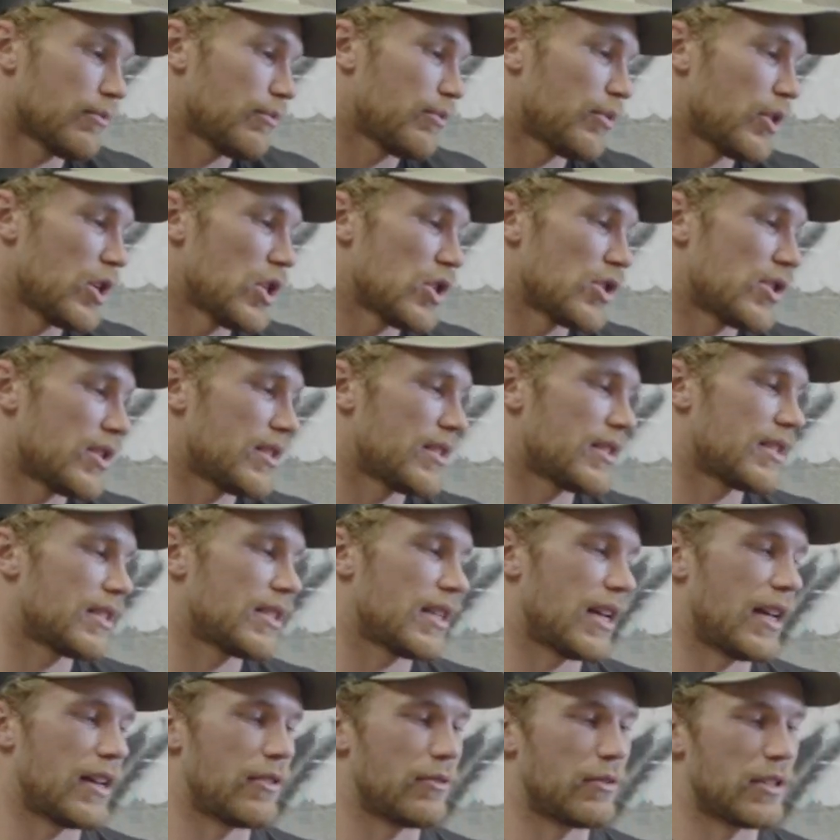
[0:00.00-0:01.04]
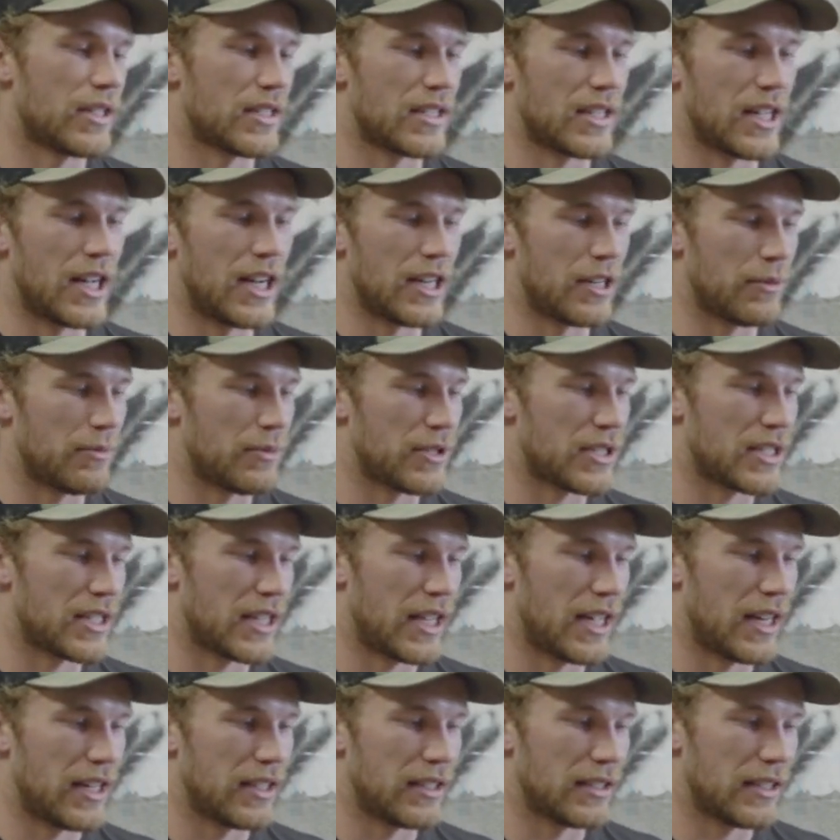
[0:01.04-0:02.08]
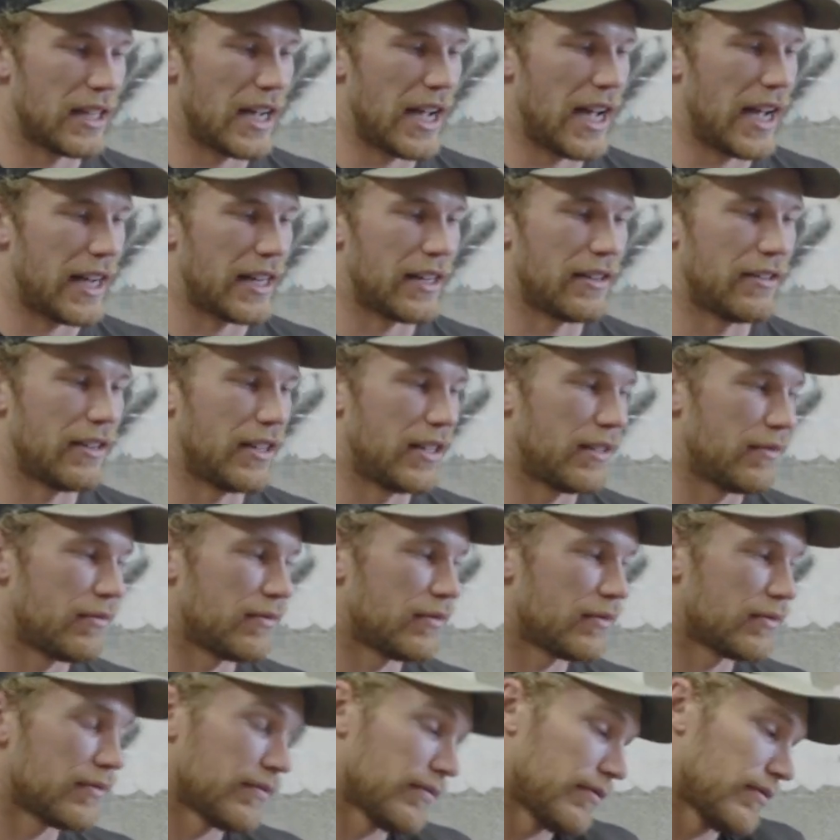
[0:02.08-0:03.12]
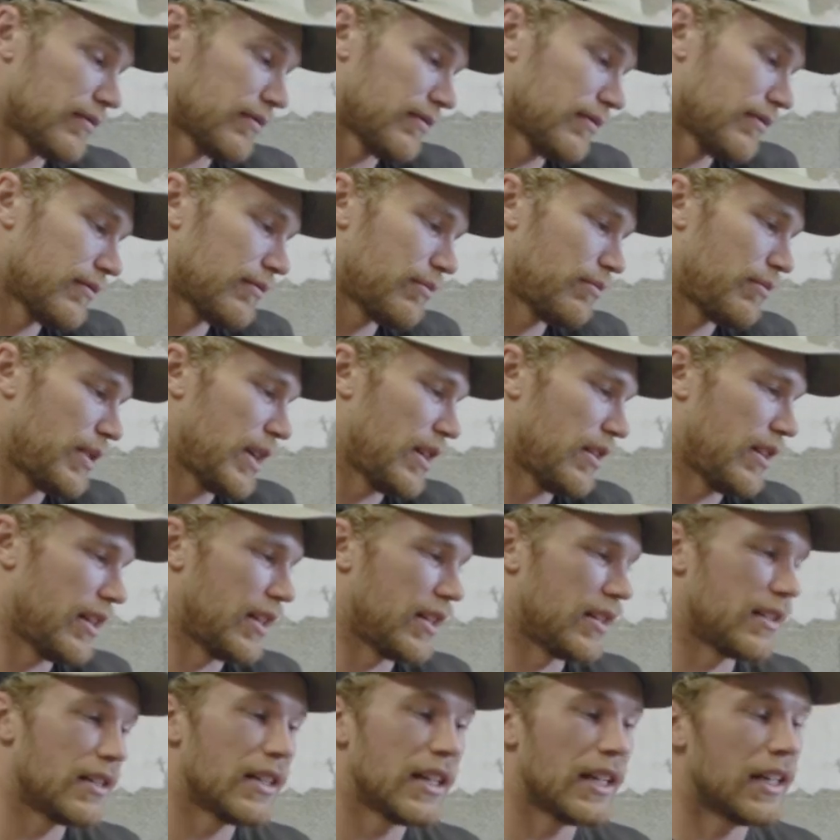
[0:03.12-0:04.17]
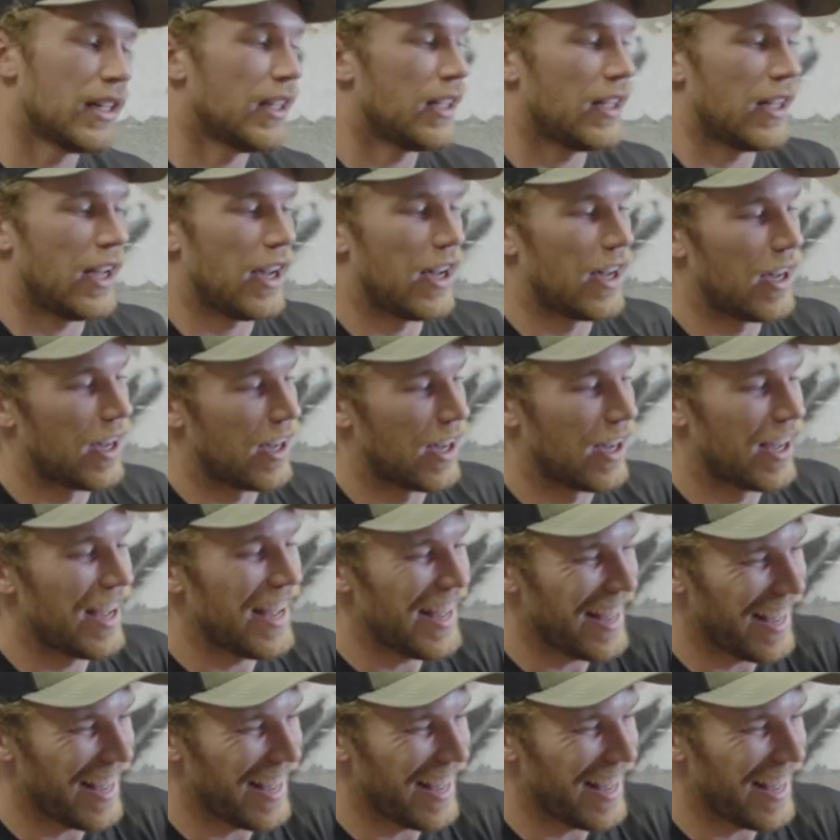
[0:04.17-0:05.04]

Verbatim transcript: preaches and what is 100% accurate, period, uh,